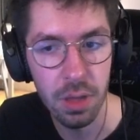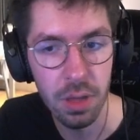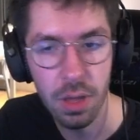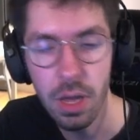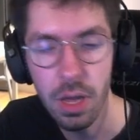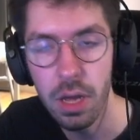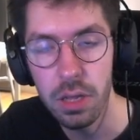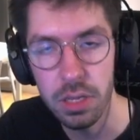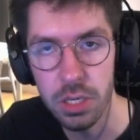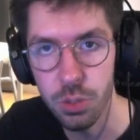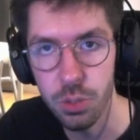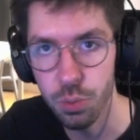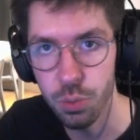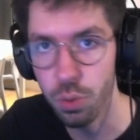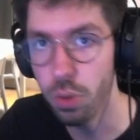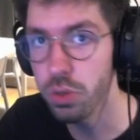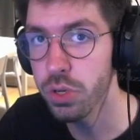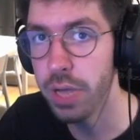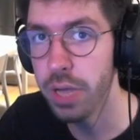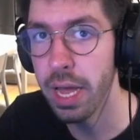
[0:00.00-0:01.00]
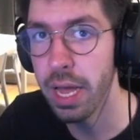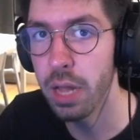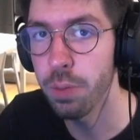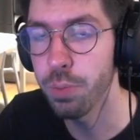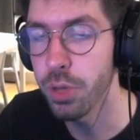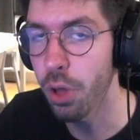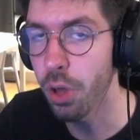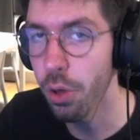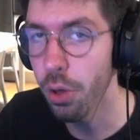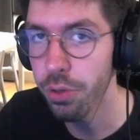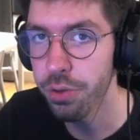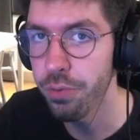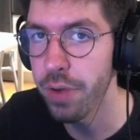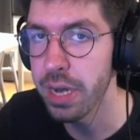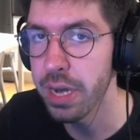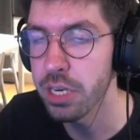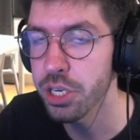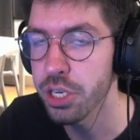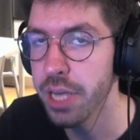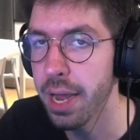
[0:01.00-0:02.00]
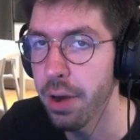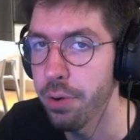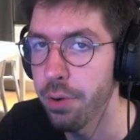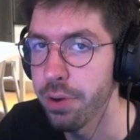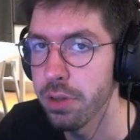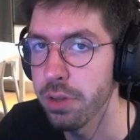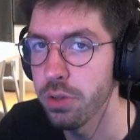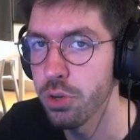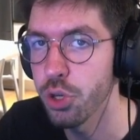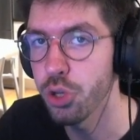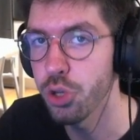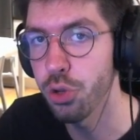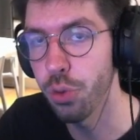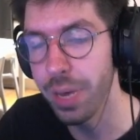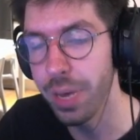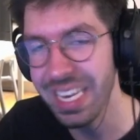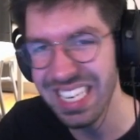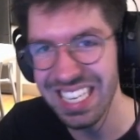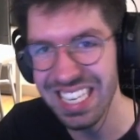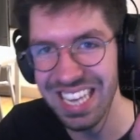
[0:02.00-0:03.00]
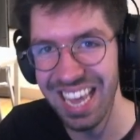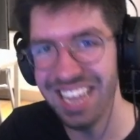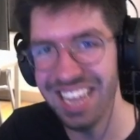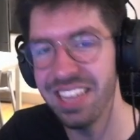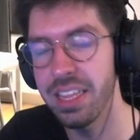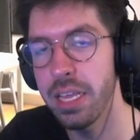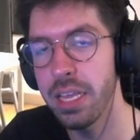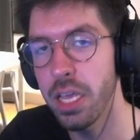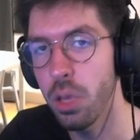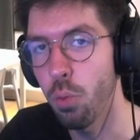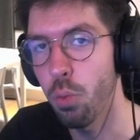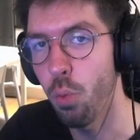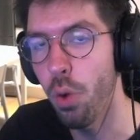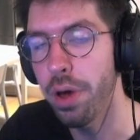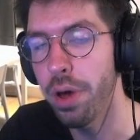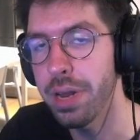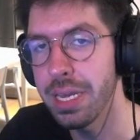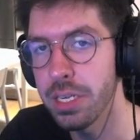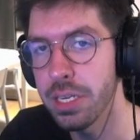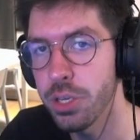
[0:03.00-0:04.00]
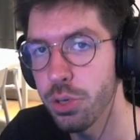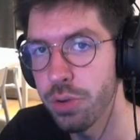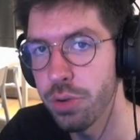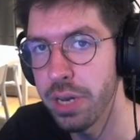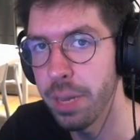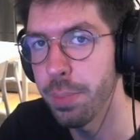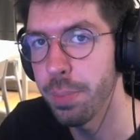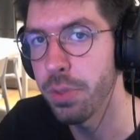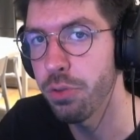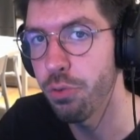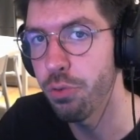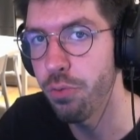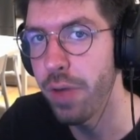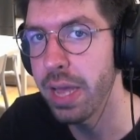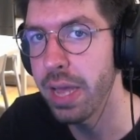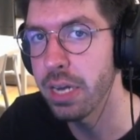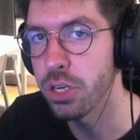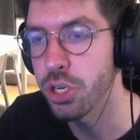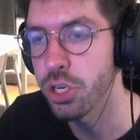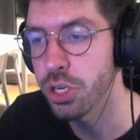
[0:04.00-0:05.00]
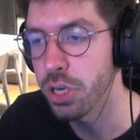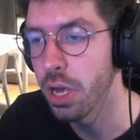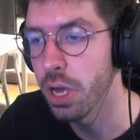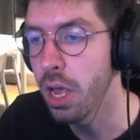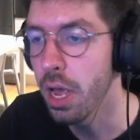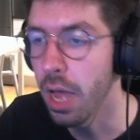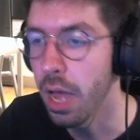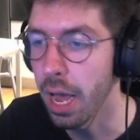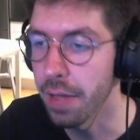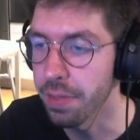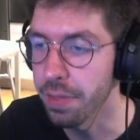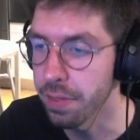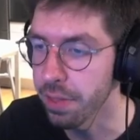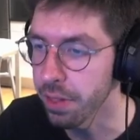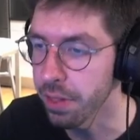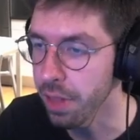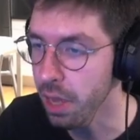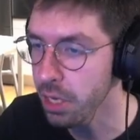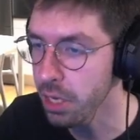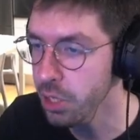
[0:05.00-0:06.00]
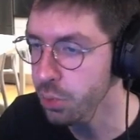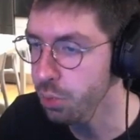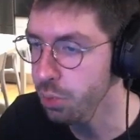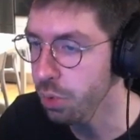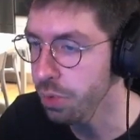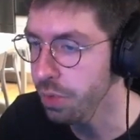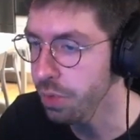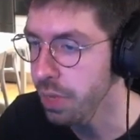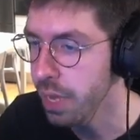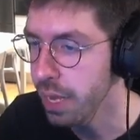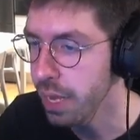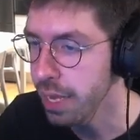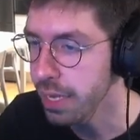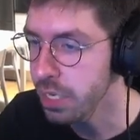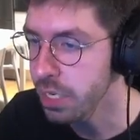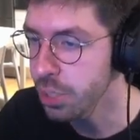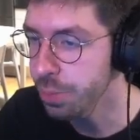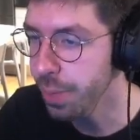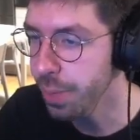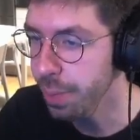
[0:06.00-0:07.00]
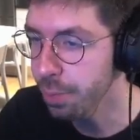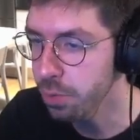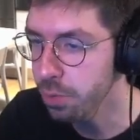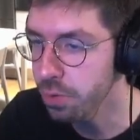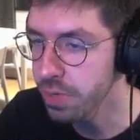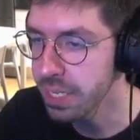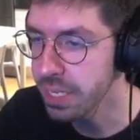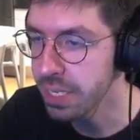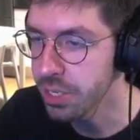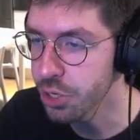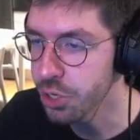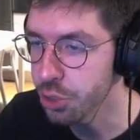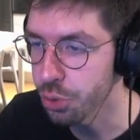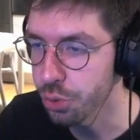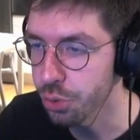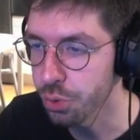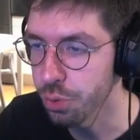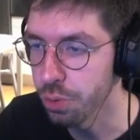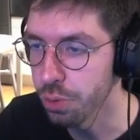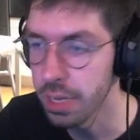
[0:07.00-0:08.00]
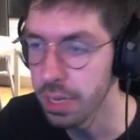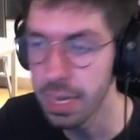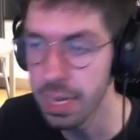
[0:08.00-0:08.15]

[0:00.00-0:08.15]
This will also help with other range characters to know exactly what is your limit to range. And then the last one is to be able to see the circle.